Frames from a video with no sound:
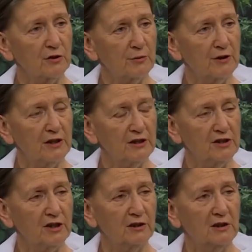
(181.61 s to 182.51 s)

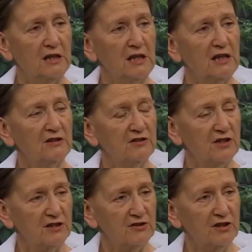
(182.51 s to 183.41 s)
operating,
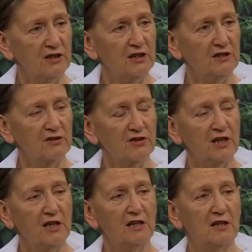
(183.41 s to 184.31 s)
destiny is
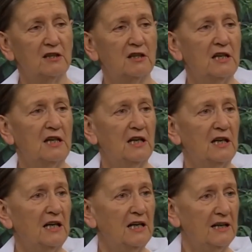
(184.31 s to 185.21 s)
there,
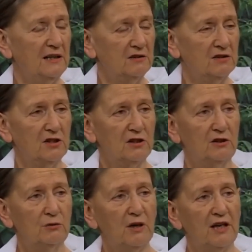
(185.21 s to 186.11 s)
and
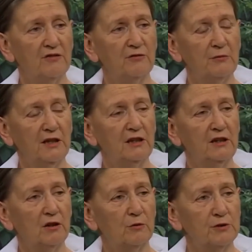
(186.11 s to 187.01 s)
you have
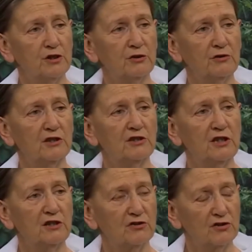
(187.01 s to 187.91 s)
many
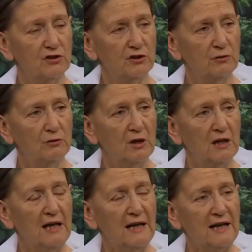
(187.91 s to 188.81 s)
opportunities to
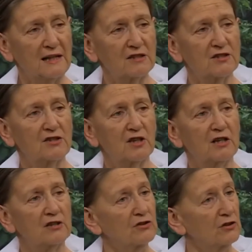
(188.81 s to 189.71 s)

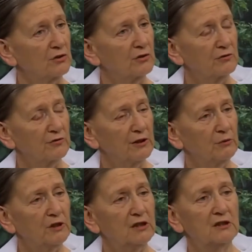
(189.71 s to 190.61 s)
exercise your free
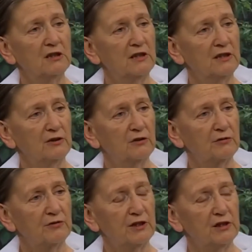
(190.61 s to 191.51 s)
will and your free